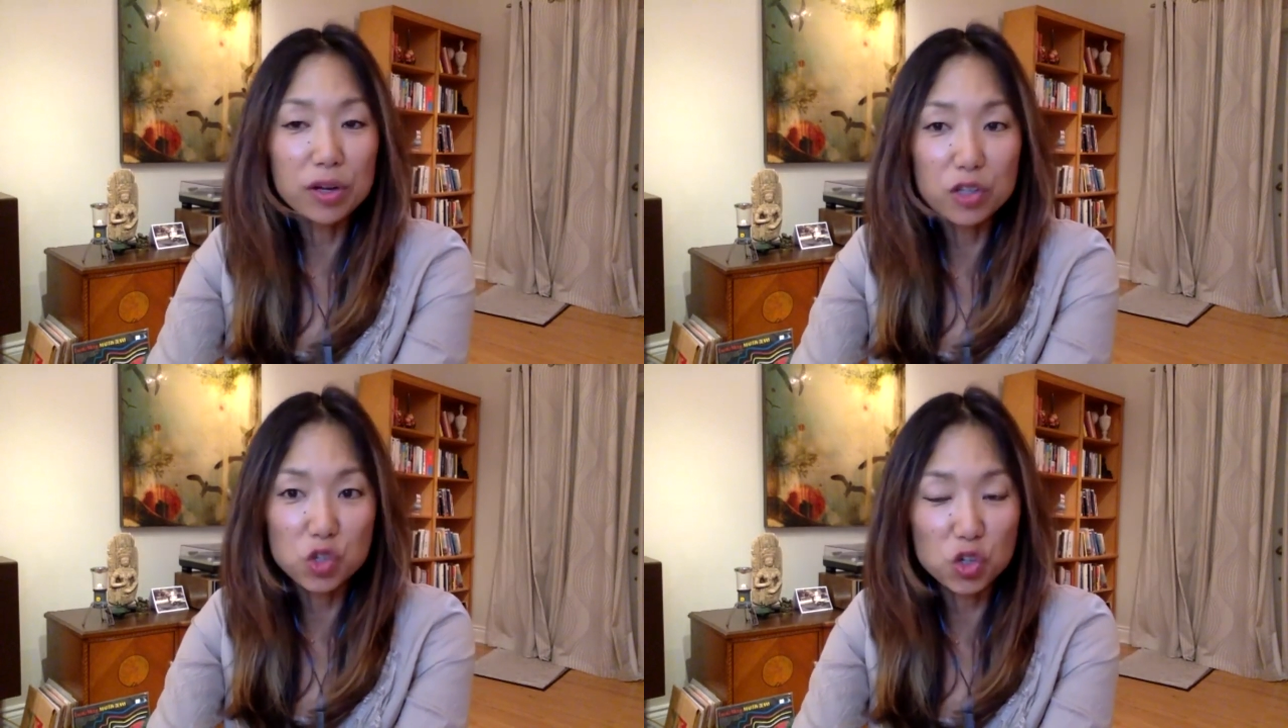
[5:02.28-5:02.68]

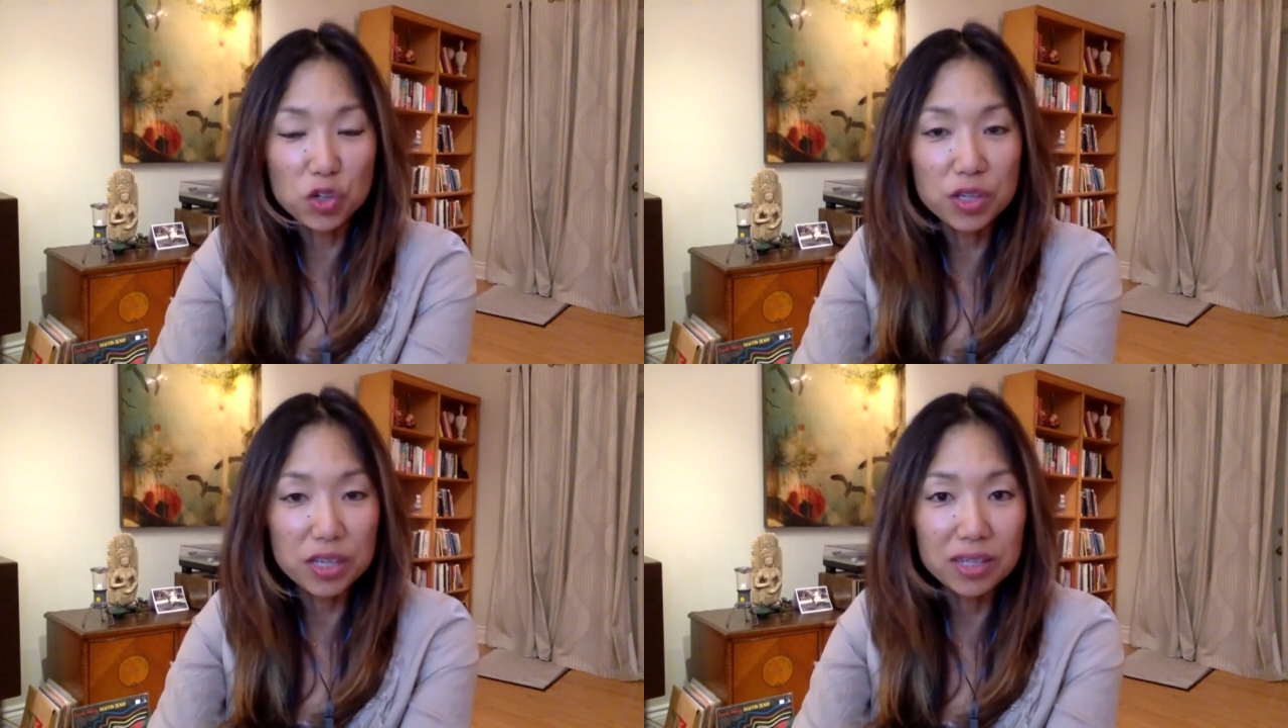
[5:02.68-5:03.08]
on a
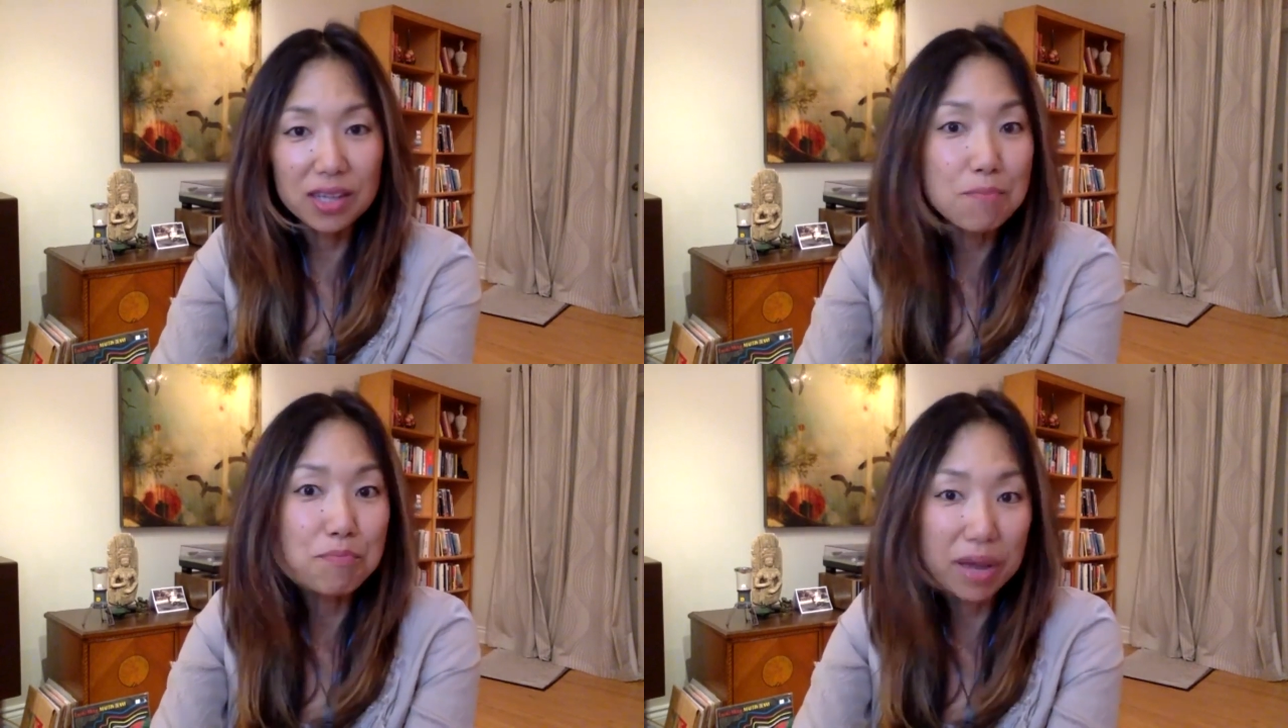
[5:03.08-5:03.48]
journey
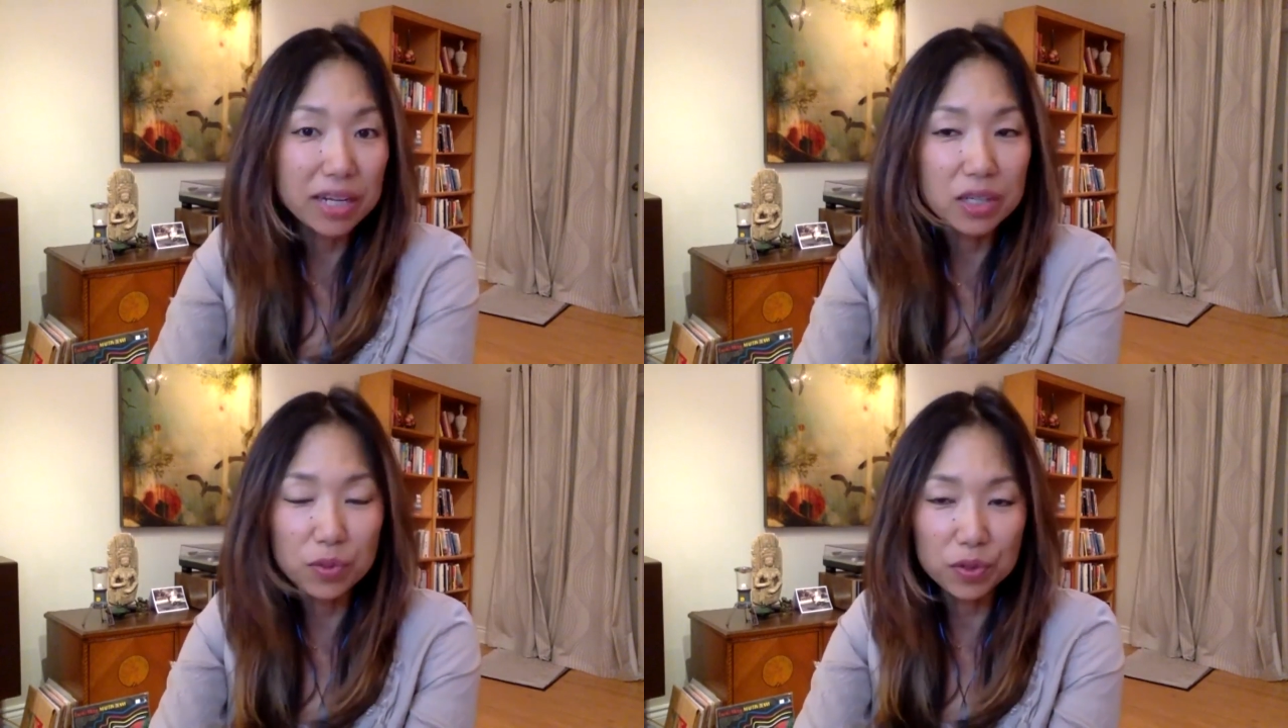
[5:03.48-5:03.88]

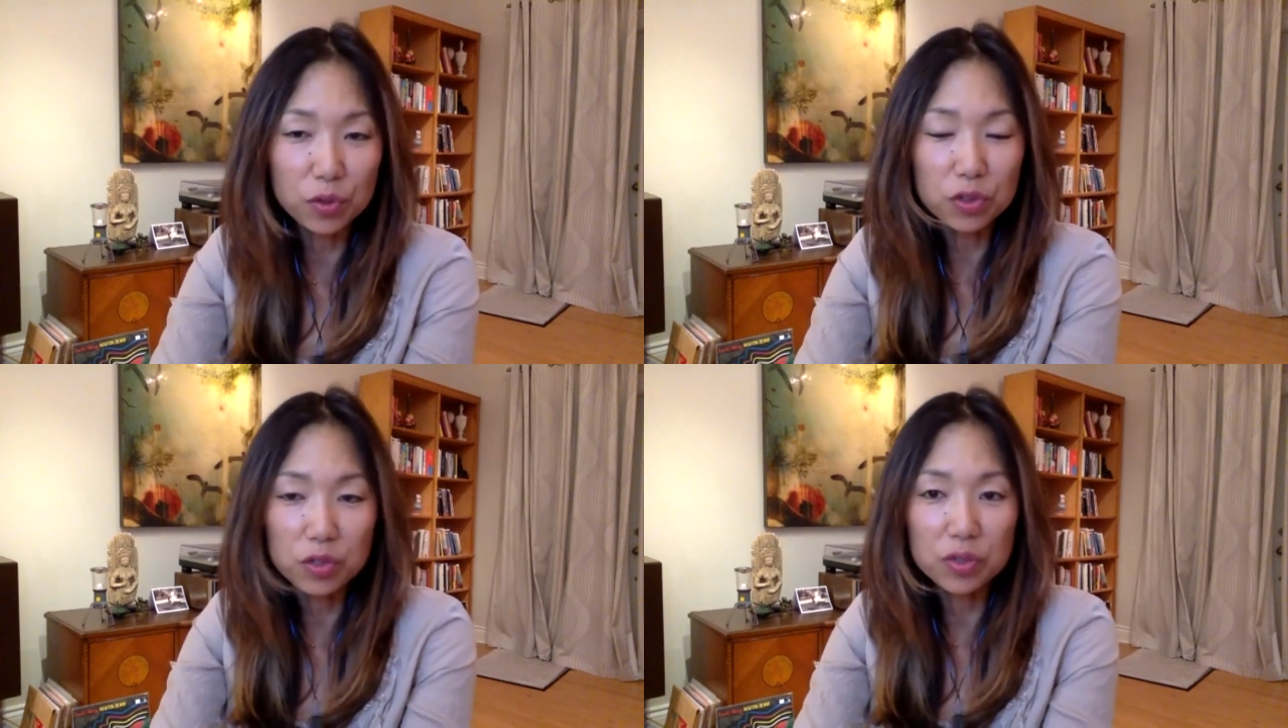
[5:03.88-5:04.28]
embedded with
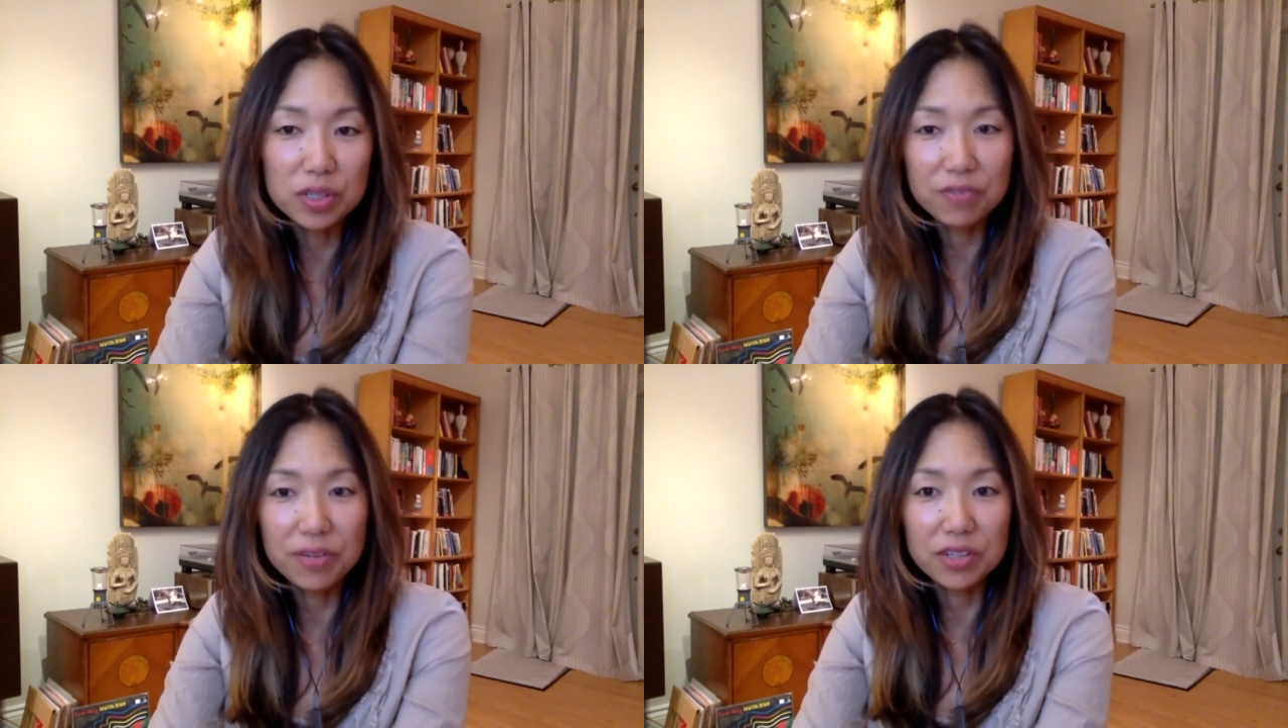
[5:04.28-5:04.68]
North Korean
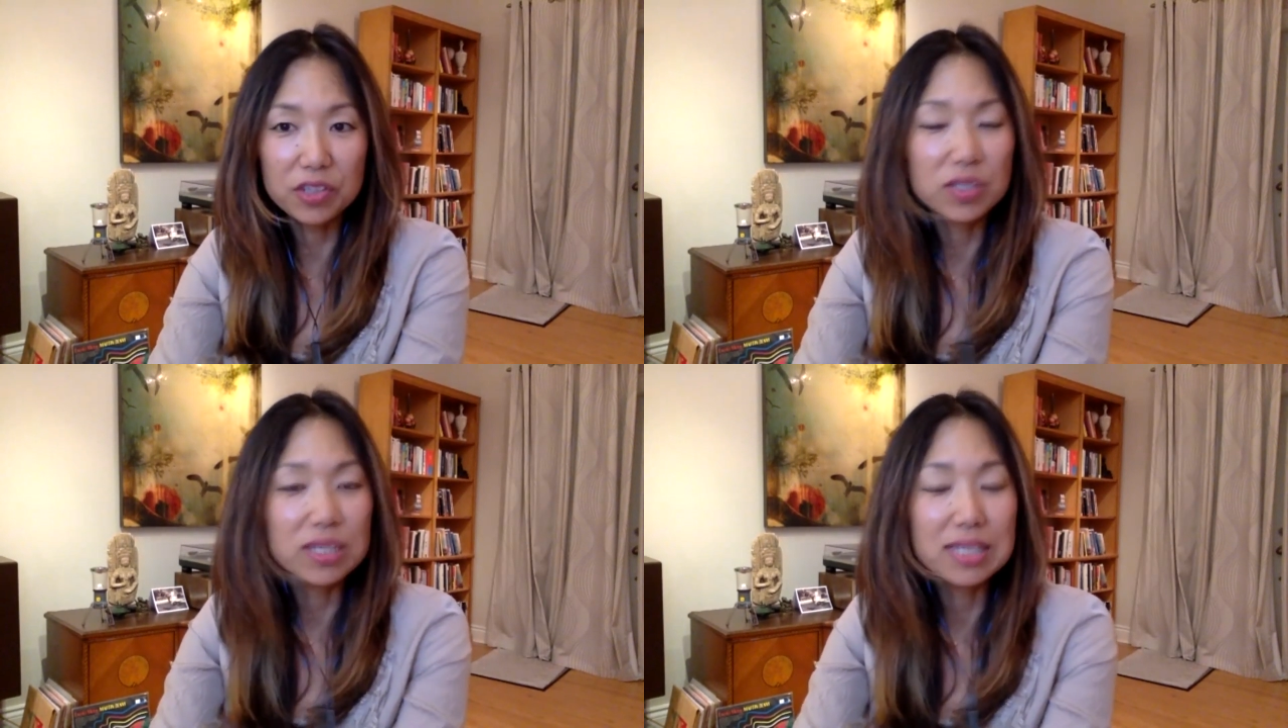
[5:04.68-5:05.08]

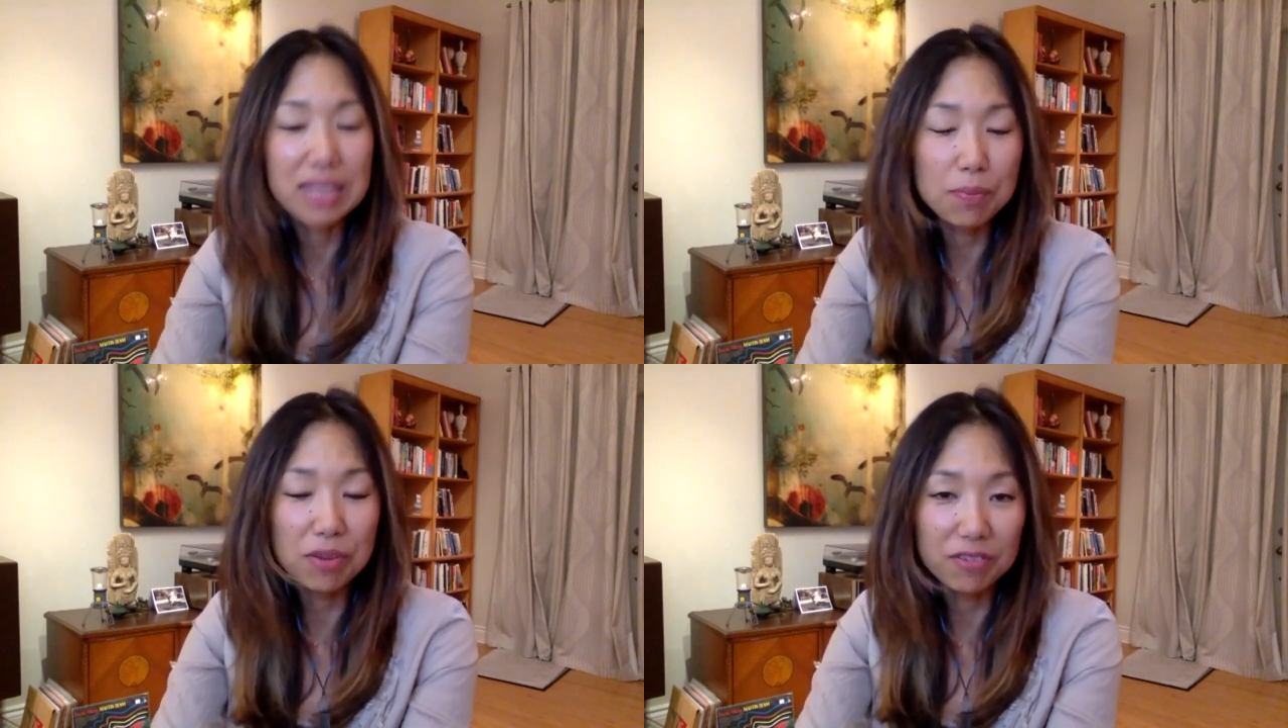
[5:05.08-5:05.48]
defectors
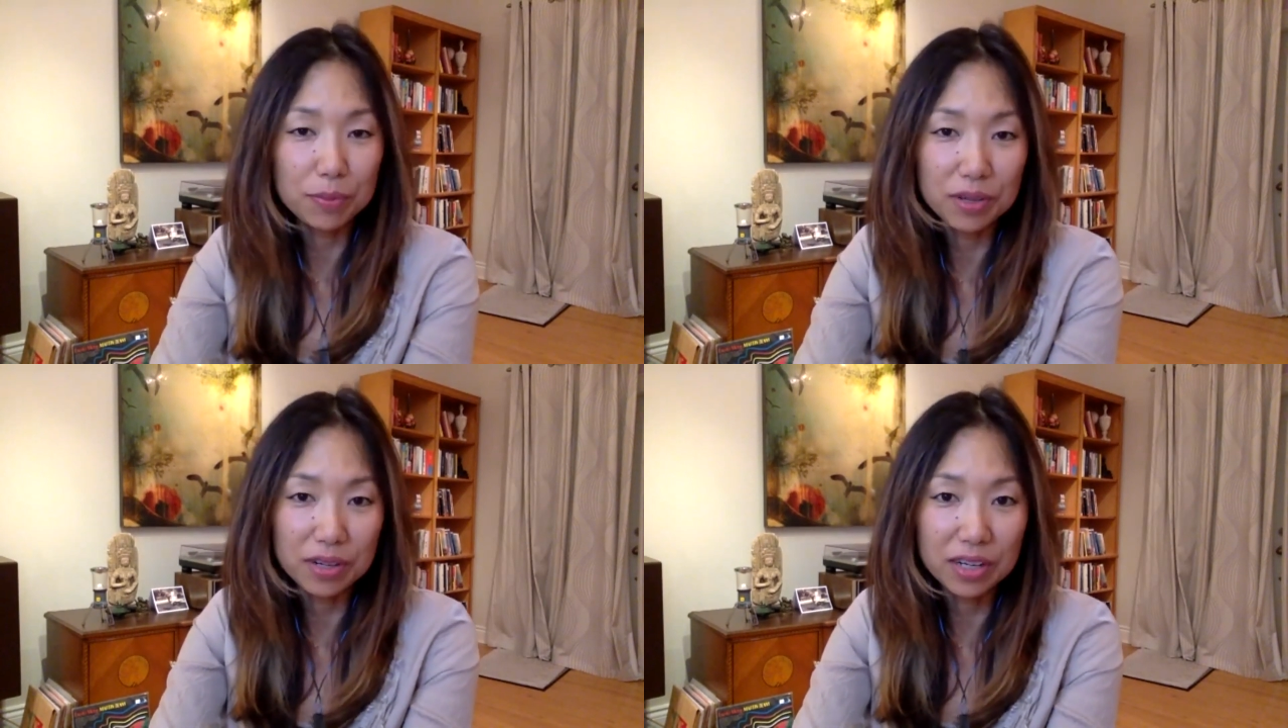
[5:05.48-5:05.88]
escaping
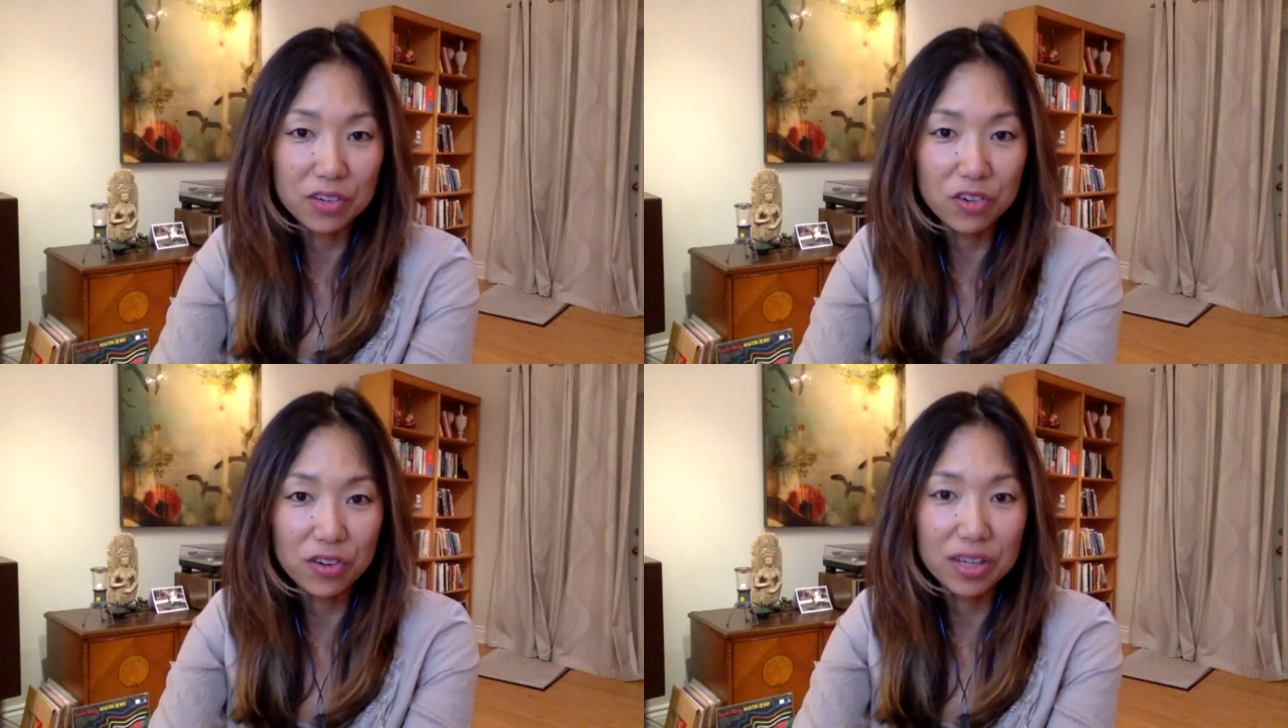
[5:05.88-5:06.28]
from their
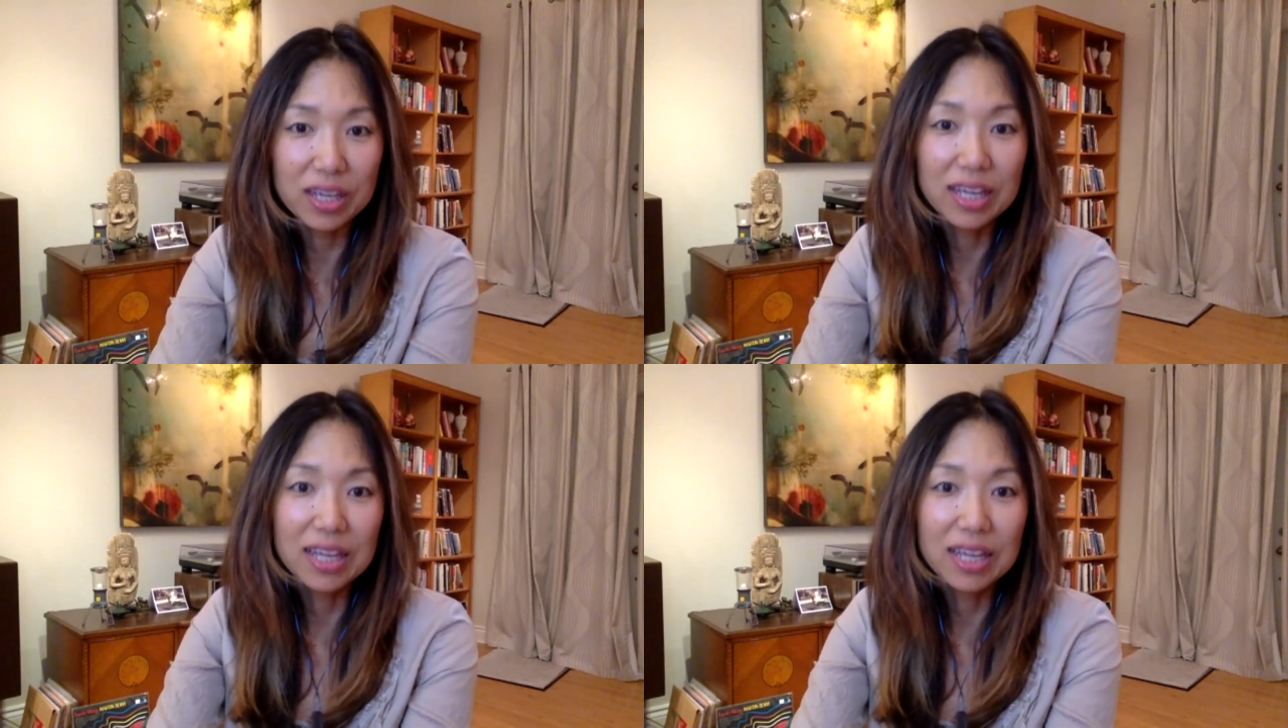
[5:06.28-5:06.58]
country.